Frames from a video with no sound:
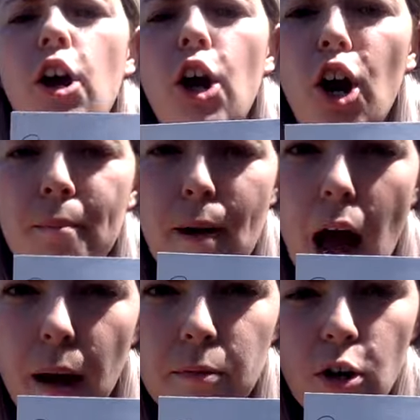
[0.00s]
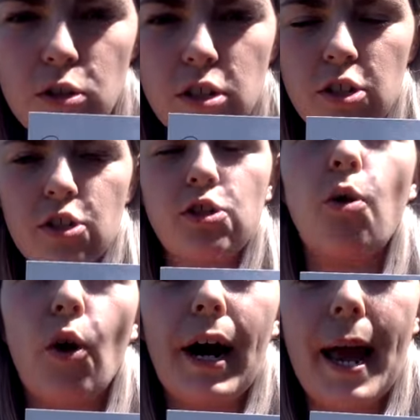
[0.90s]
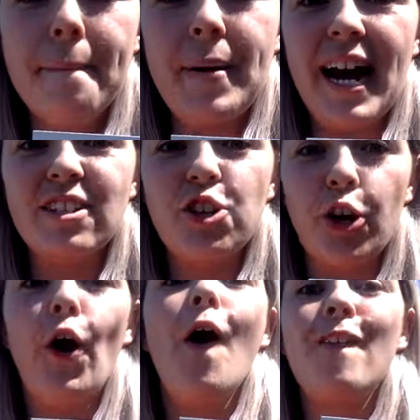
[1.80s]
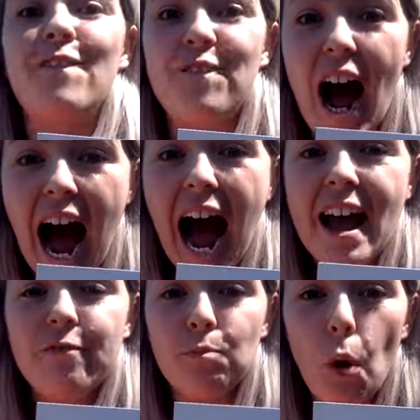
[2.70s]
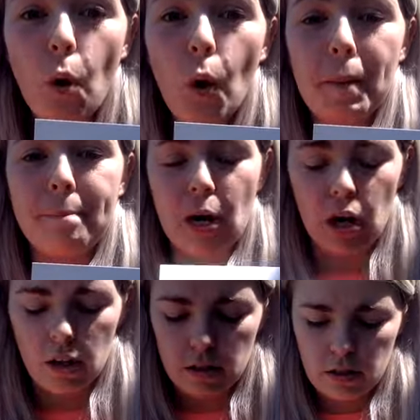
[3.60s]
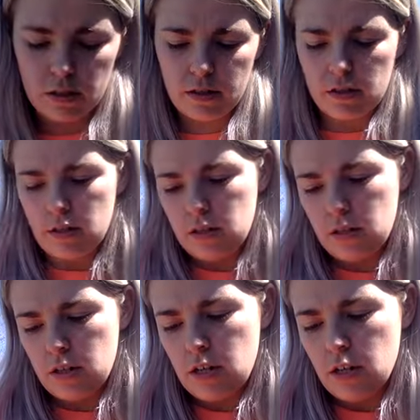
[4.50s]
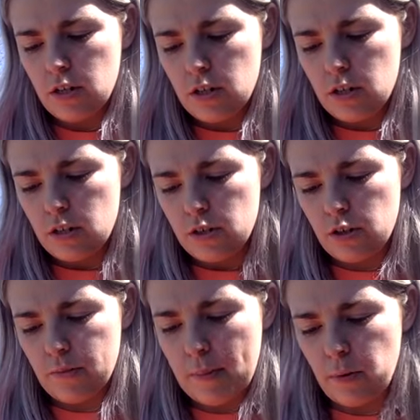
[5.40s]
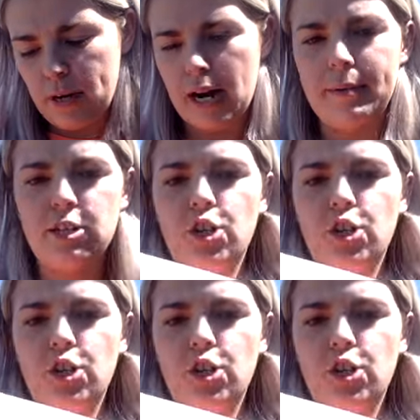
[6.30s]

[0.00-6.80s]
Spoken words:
Her mom goes to the store and buys her 5 more balls. So remember, we got to make